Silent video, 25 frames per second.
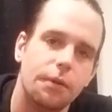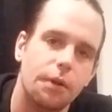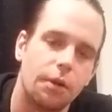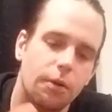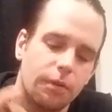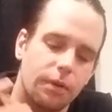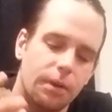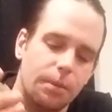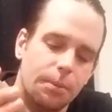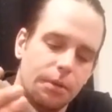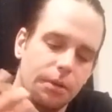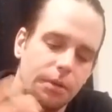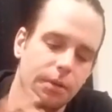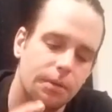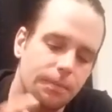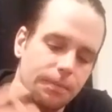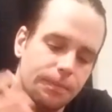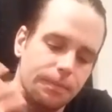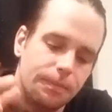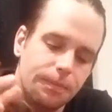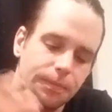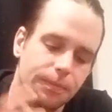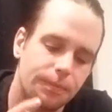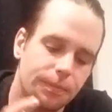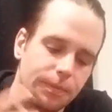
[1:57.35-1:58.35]
November.
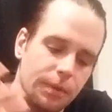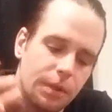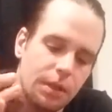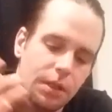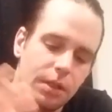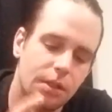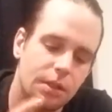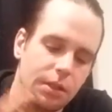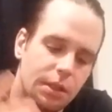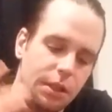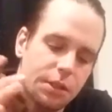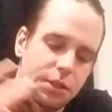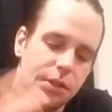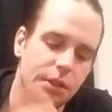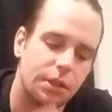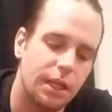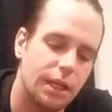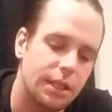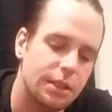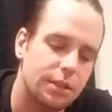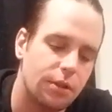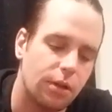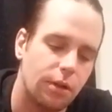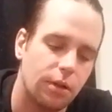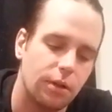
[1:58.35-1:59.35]
Get you an
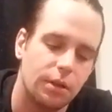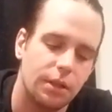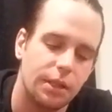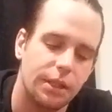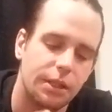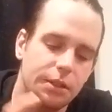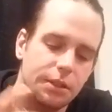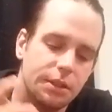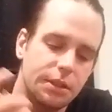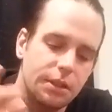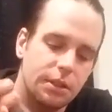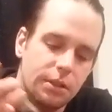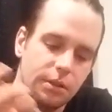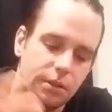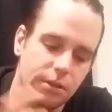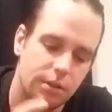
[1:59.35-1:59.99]
external energy.